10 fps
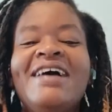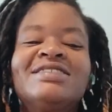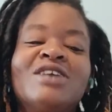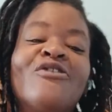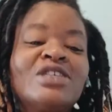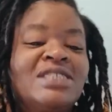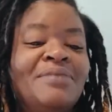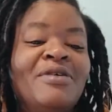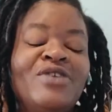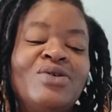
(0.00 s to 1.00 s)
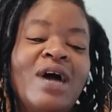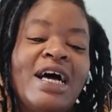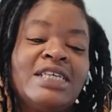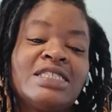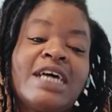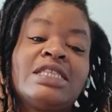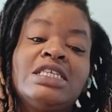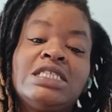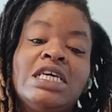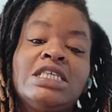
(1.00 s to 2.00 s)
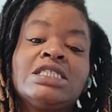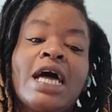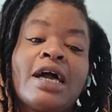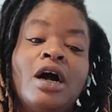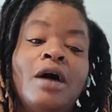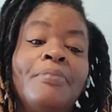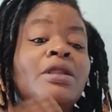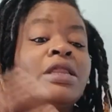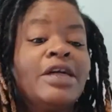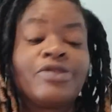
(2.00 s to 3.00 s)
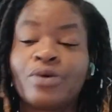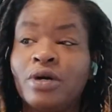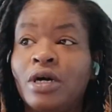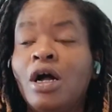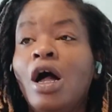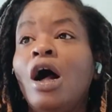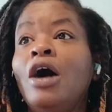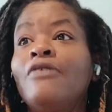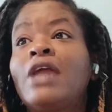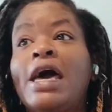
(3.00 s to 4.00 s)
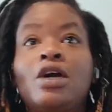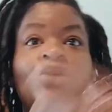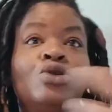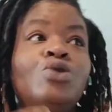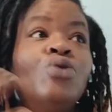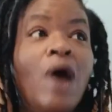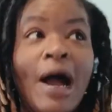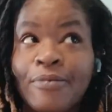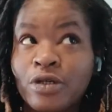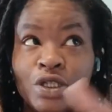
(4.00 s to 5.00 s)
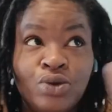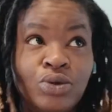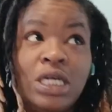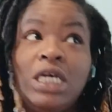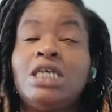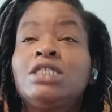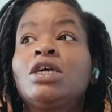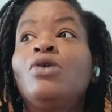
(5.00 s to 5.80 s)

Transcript: So for some of you guys, like, this is like a plethora of like new opportunities,